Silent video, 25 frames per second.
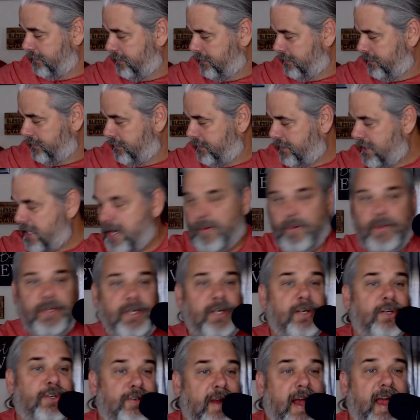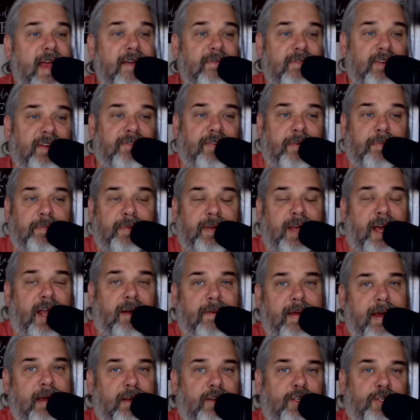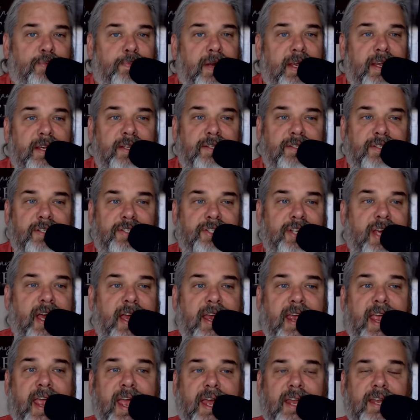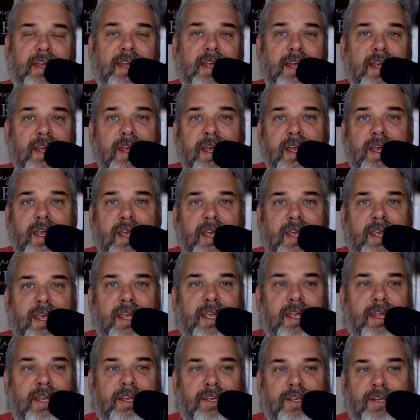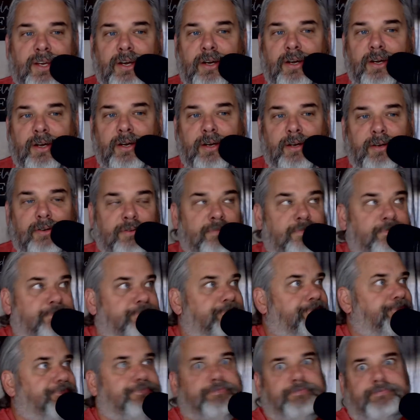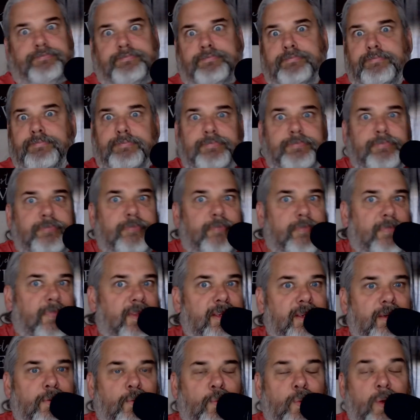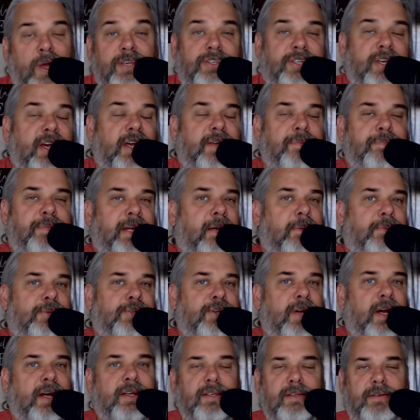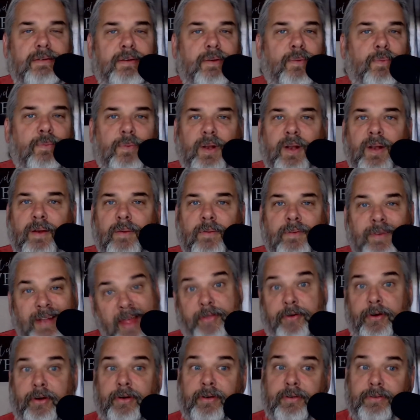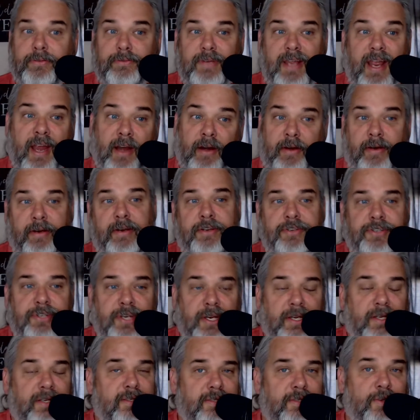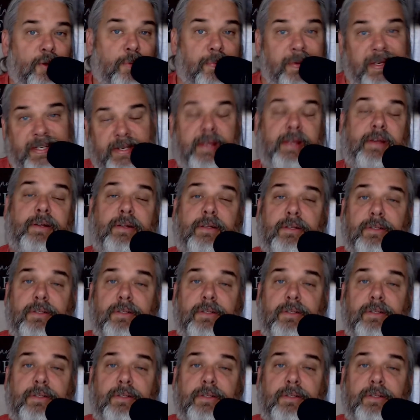Now, when you're driving from Colorado Springs to Cheyenne in your 1-ton pickup truck, leather and air conditioning, it's no big deal.